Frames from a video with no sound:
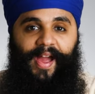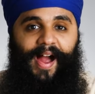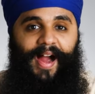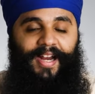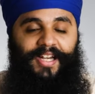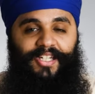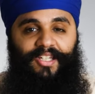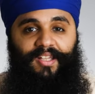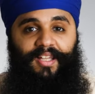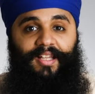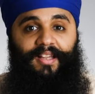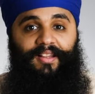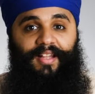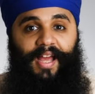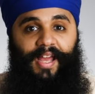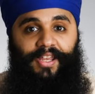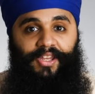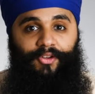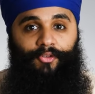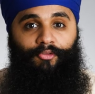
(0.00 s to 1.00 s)
actually
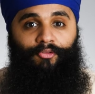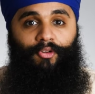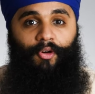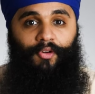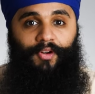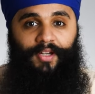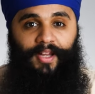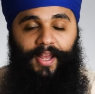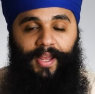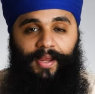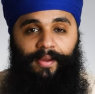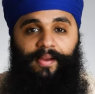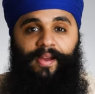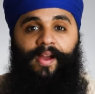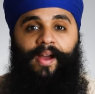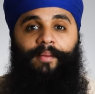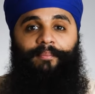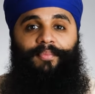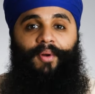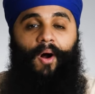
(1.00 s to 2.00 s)
let you rotate
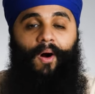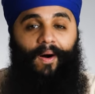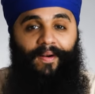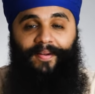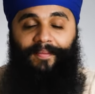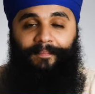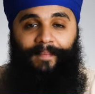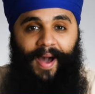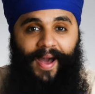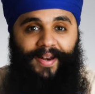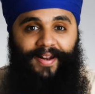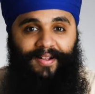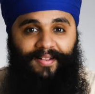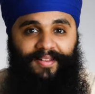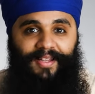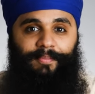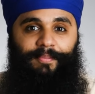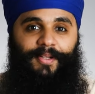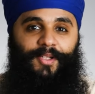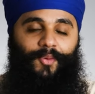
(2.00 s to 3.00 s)

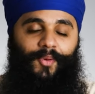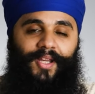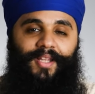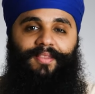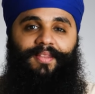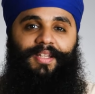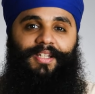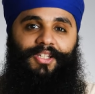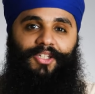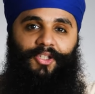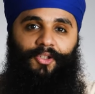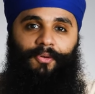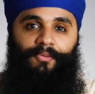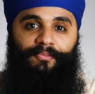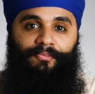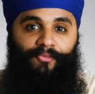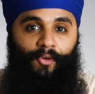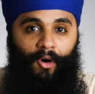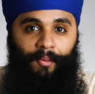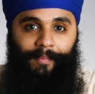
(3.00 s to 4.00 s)
automatically between these two
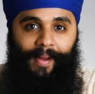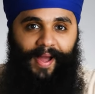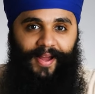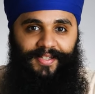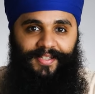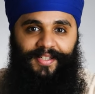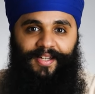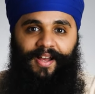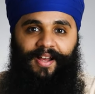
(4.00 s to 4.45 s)
formats.